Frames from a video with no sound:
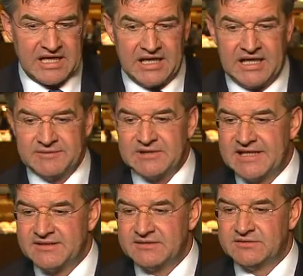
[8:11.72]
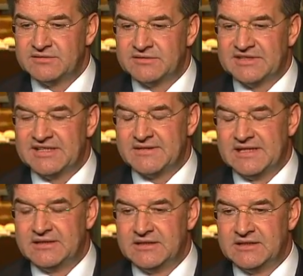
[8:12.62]
I'm glad to say
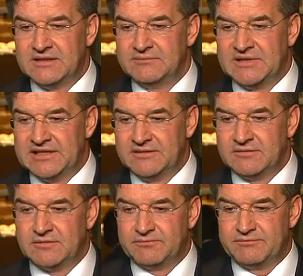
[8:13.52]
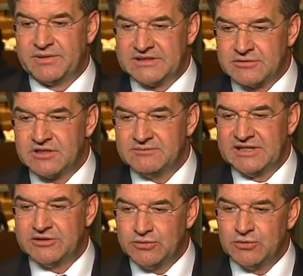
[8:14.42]
that uh, my particularly
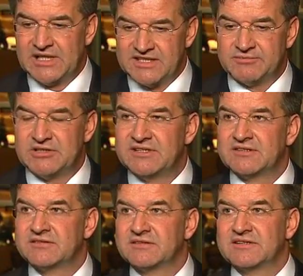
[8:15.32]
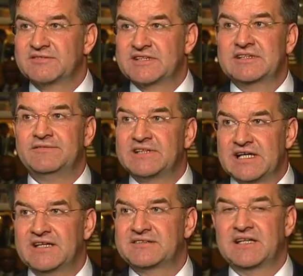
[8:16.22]
my two last predecessors, have set up very
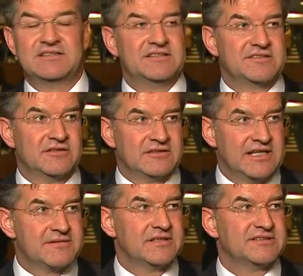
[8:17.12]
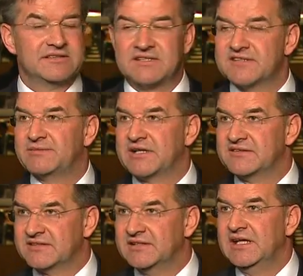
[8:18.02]
high standards on ethics and
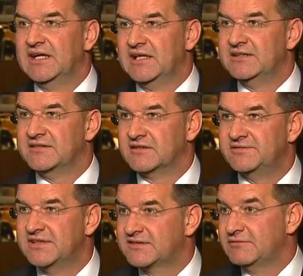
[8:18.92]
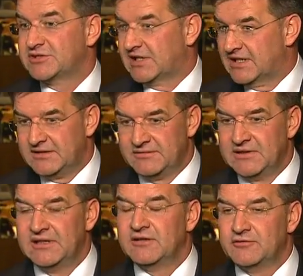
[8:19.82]
transparency in this office, which I
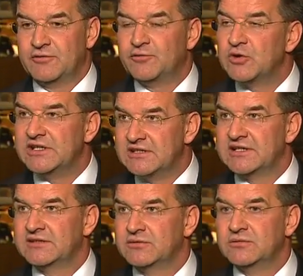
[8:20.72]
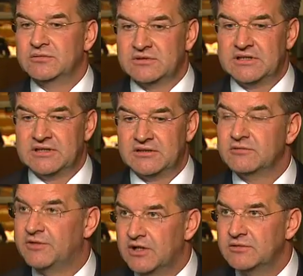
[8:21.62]
fully intend to, uh, to
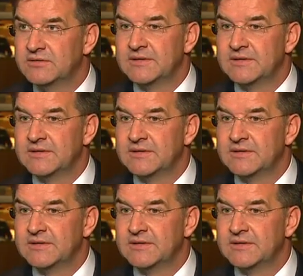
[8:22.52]
follow.